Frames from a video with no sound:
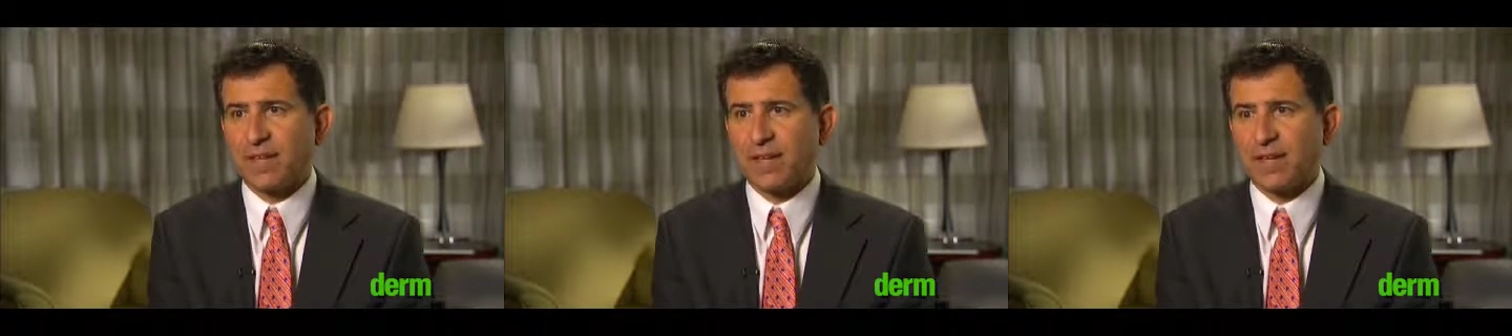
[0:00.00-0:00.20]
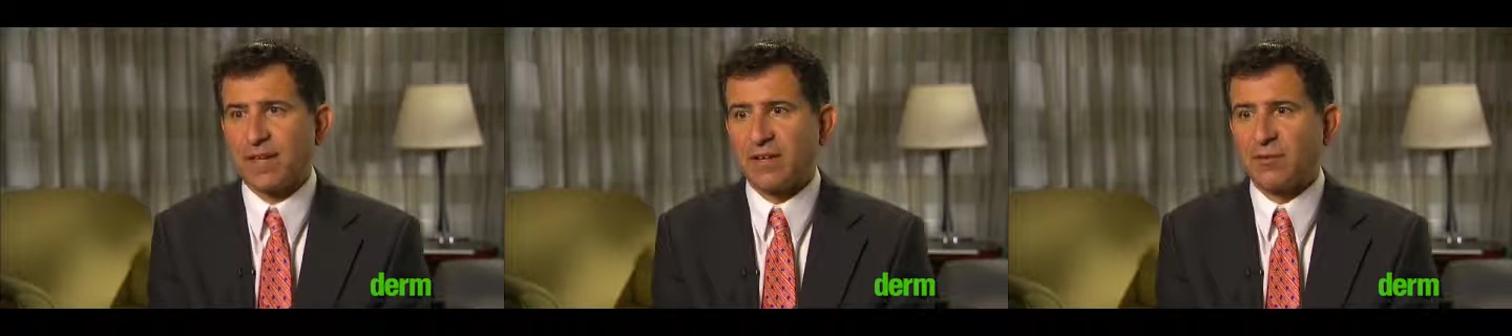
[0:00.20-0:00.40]

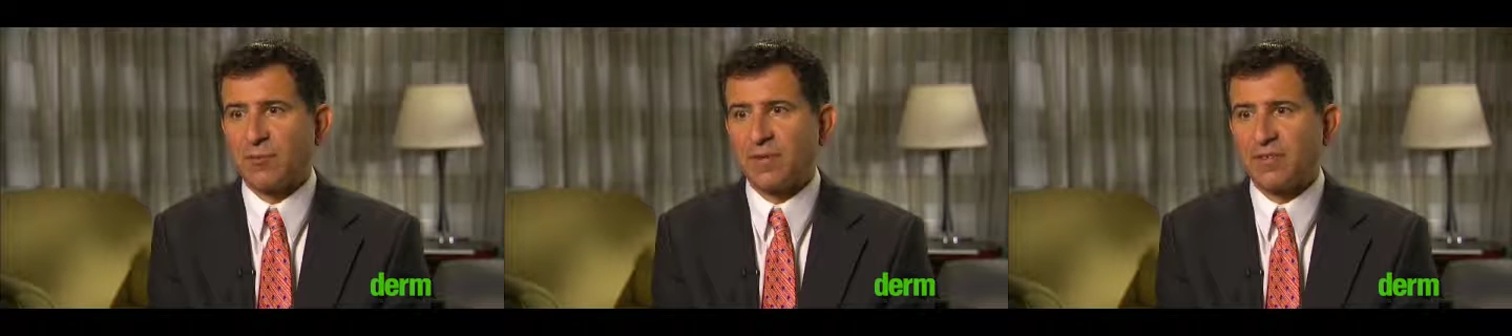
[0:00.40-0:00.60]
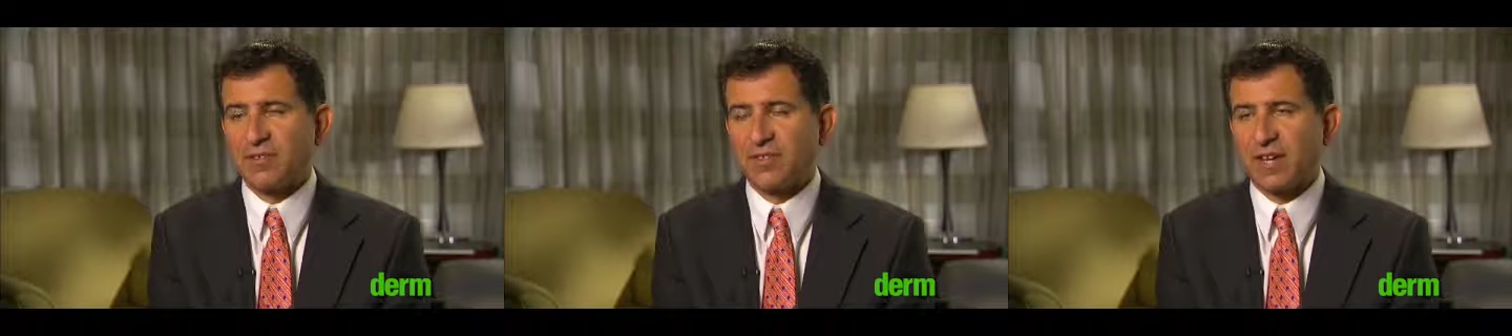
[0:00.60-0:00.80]
and
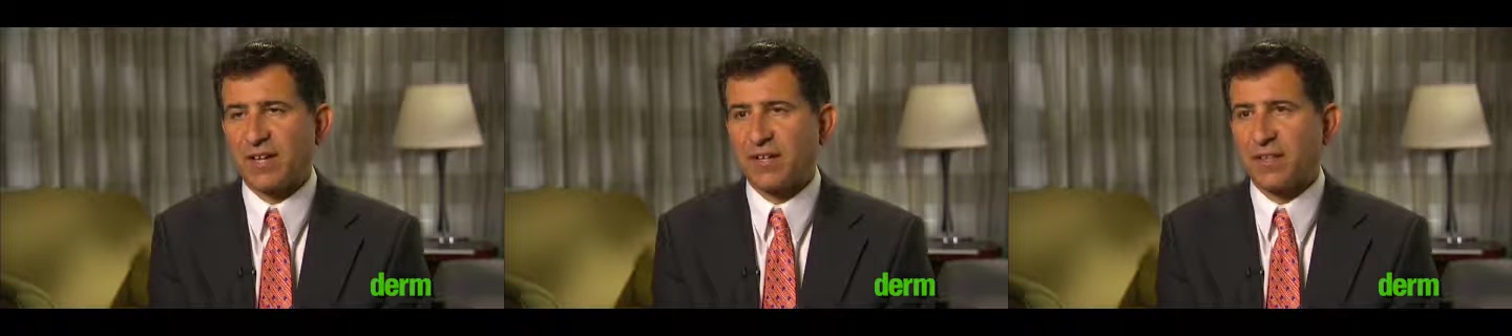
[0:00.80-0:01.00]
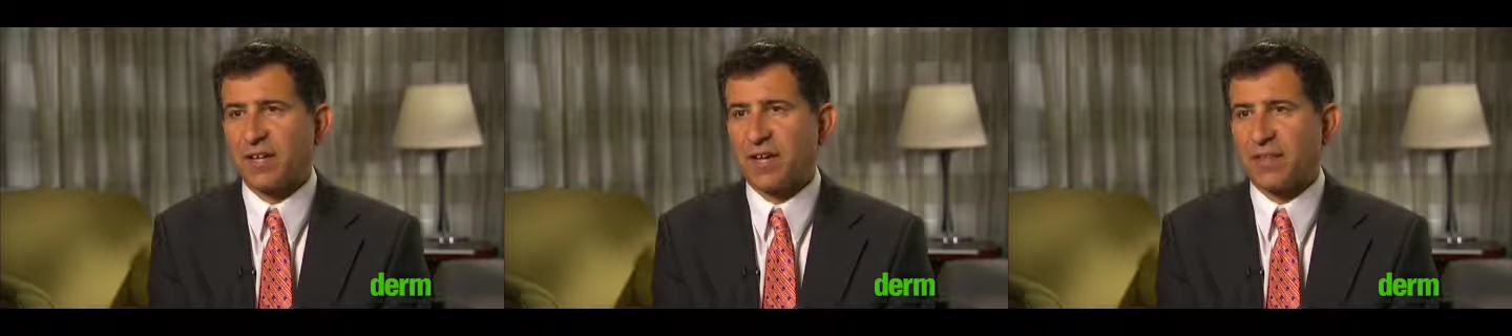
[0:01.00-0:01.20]

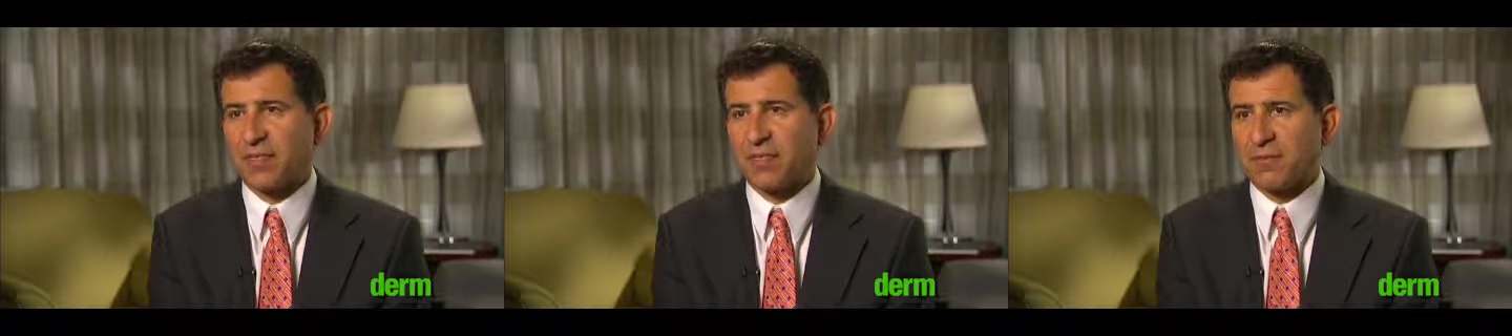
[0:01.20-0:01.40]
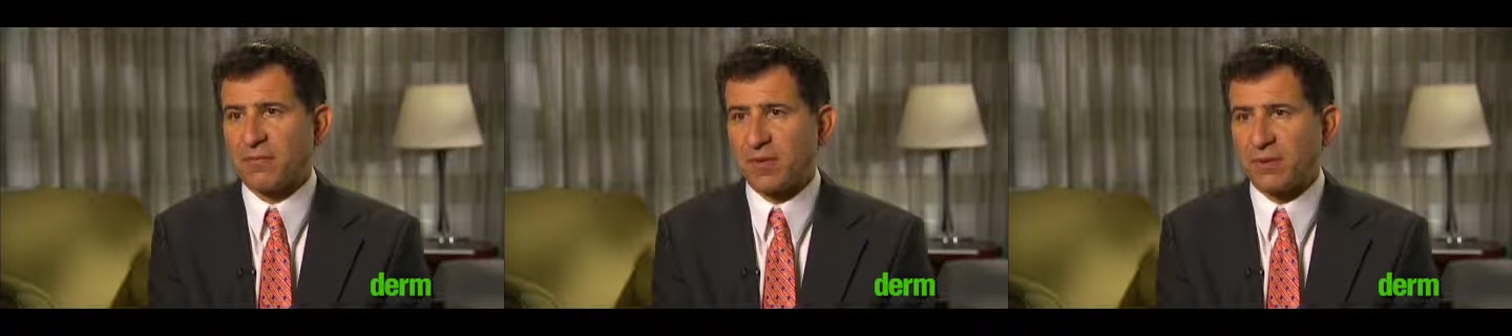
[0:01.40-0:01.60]
reset it at
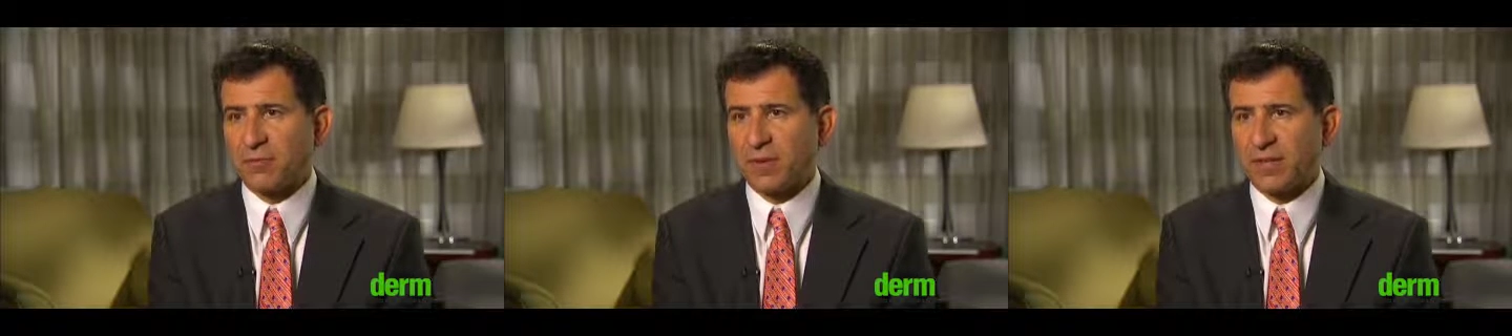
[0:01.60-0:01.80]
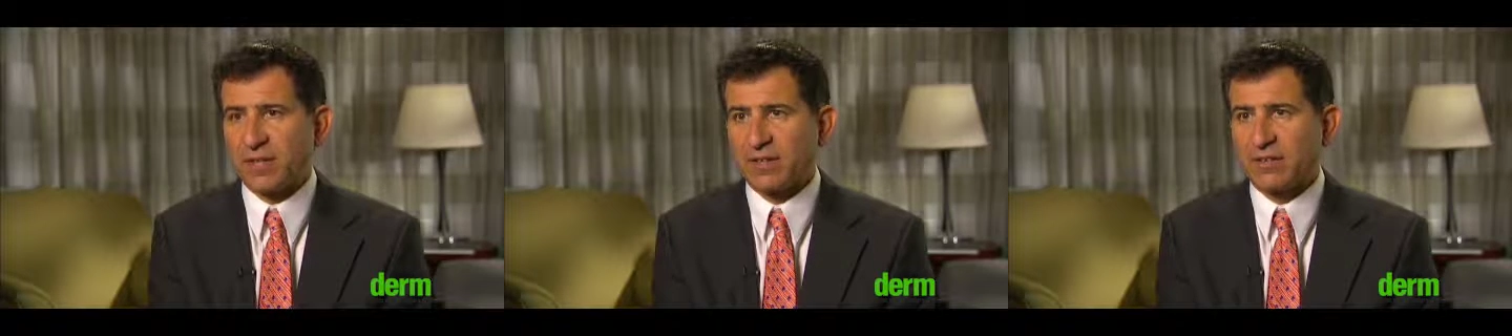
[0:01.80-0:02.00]
3
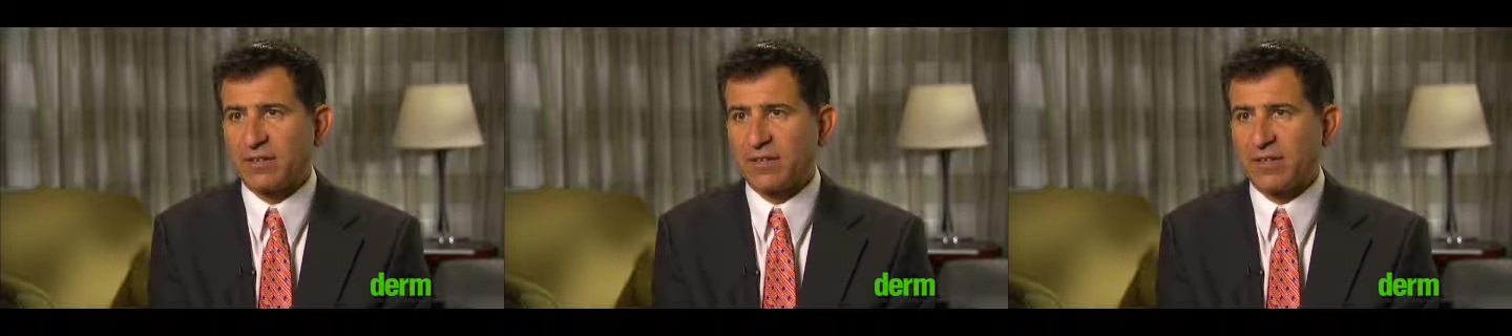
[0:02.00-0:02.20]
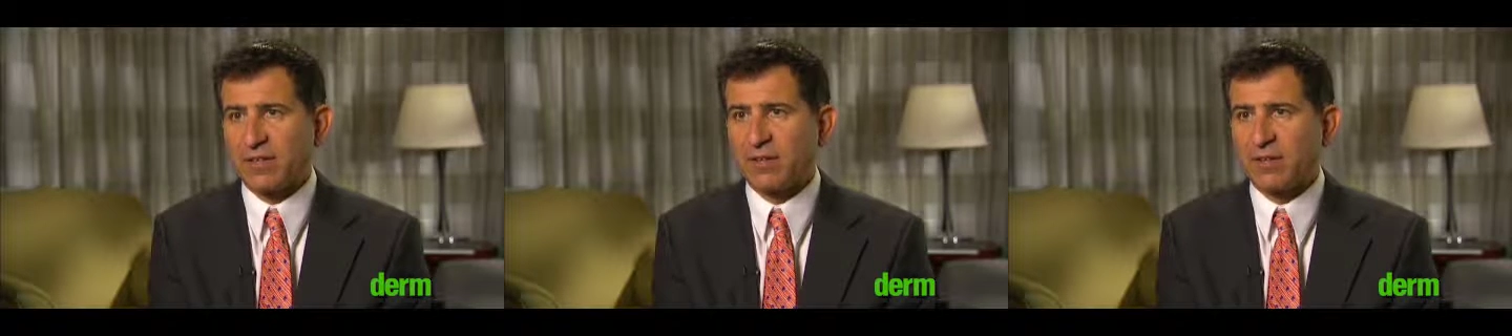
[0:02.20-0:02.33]
weeks,